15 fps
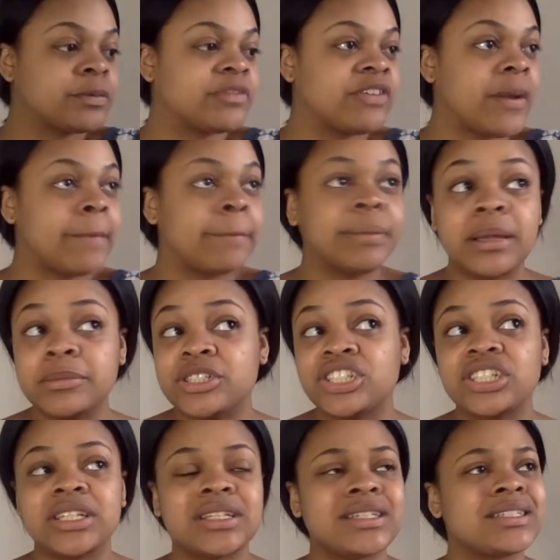prevent
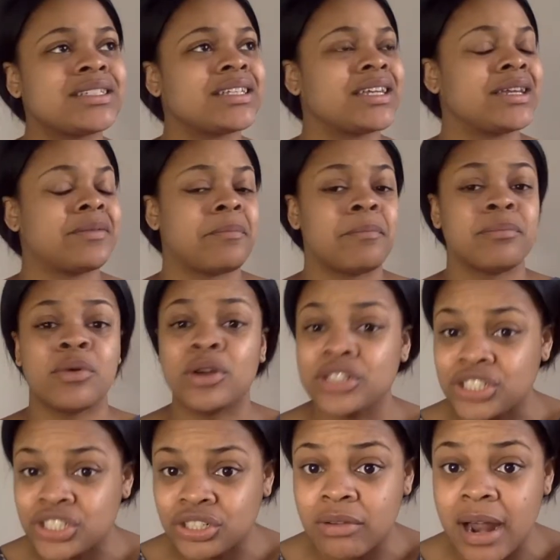blemishes, it
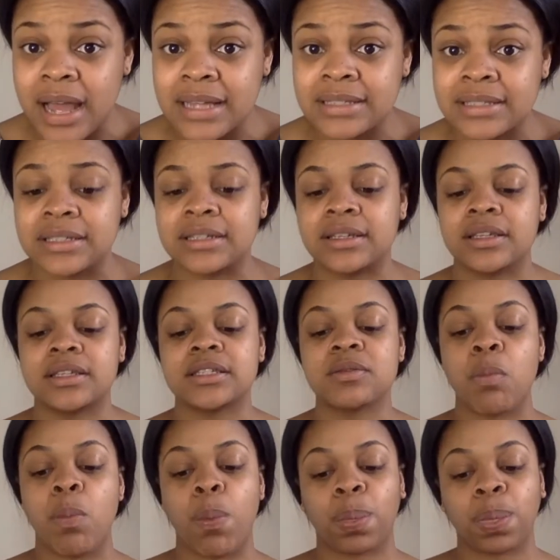moisturizes,
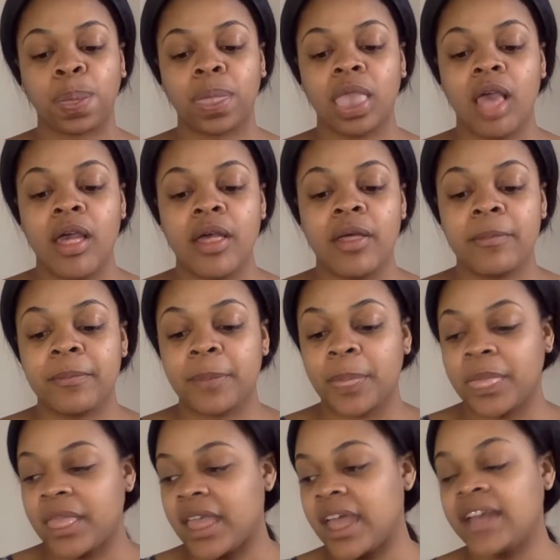
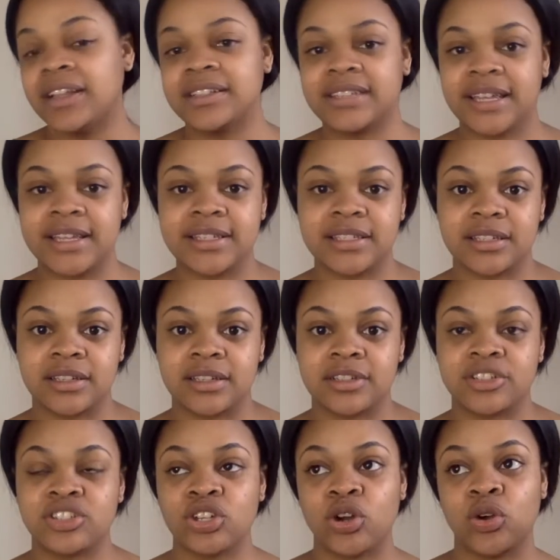and it tastes good.
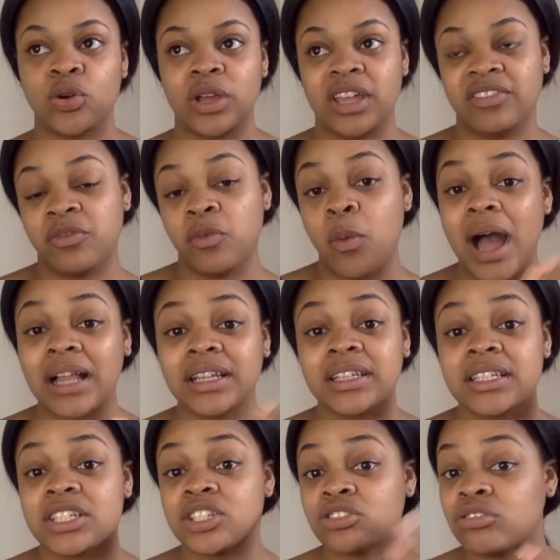So if while the
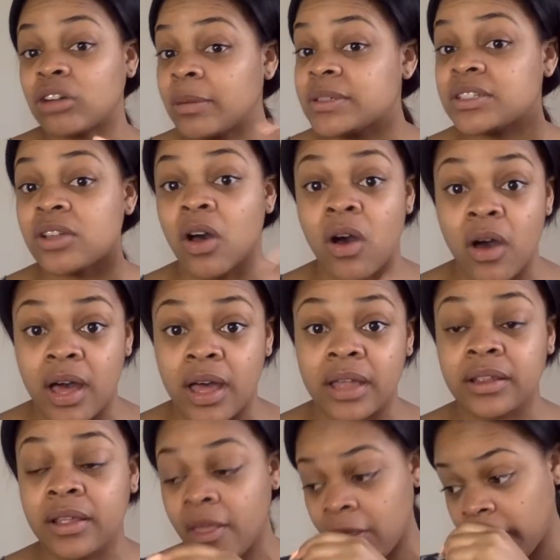scrub is
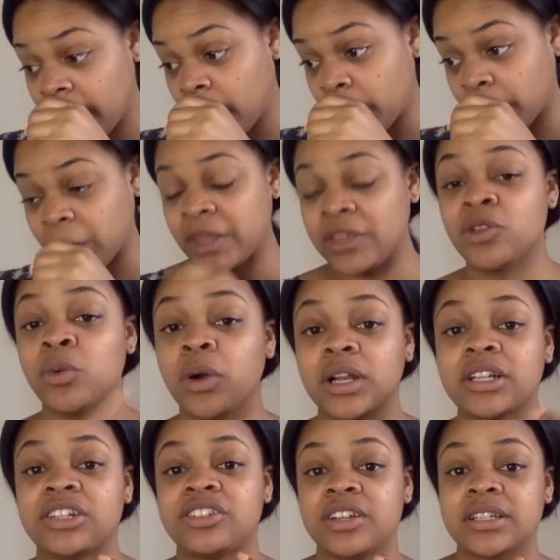on, you want it
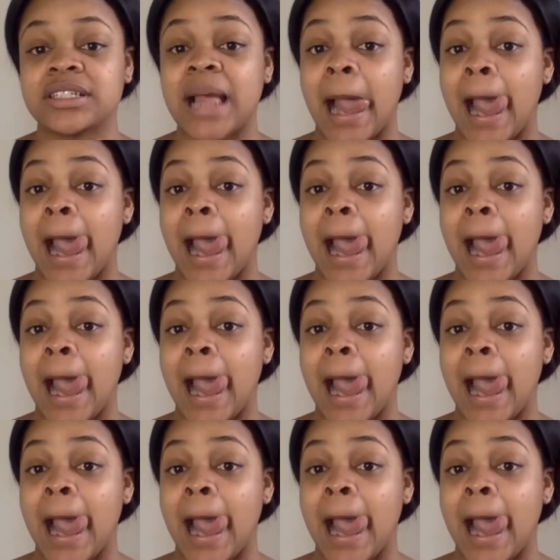to just